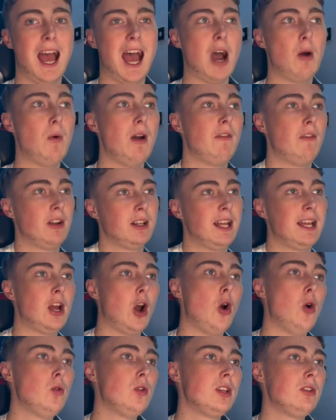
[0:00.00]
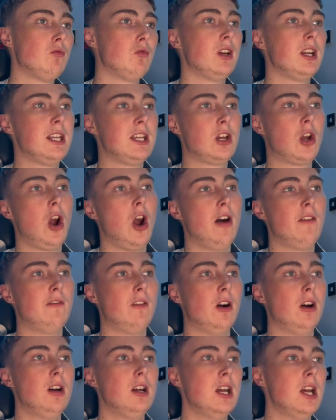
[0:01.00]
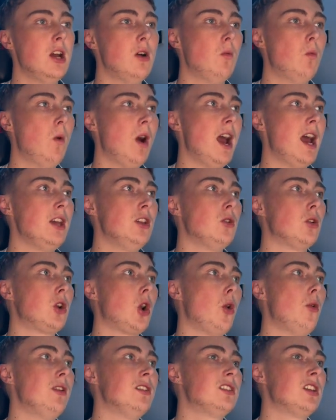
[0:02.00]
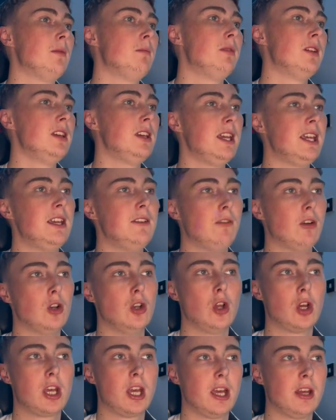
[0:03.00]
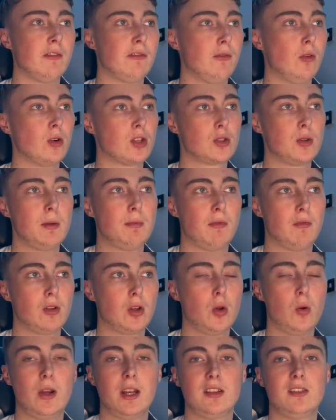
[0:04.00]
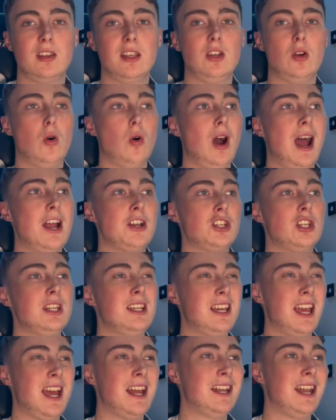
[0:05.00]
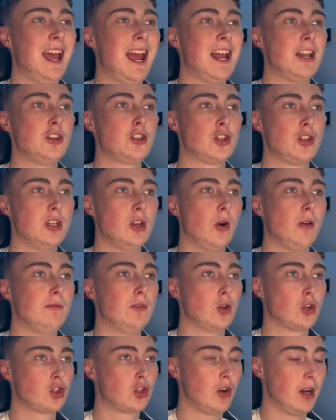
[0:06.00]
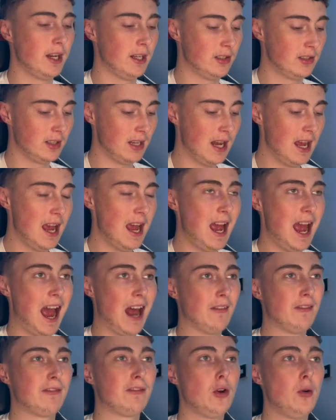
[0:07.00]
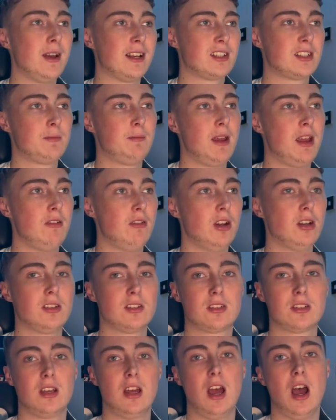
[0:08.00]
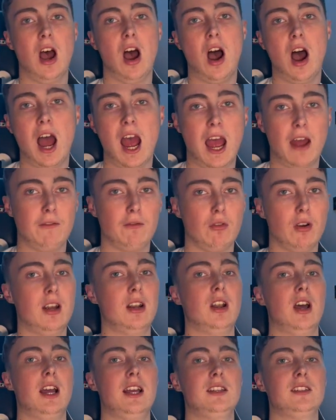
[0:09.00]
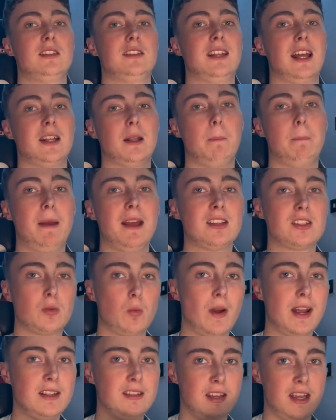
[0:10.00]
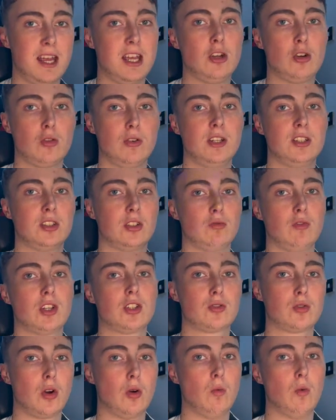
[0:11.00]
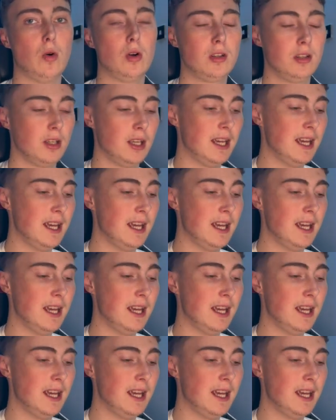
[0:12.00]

However, they only really cover where you're going to be either looking for sweep of liquidity or actually getting the entry of your trades. And through experience, I have realized that the best way to increase the risk to reward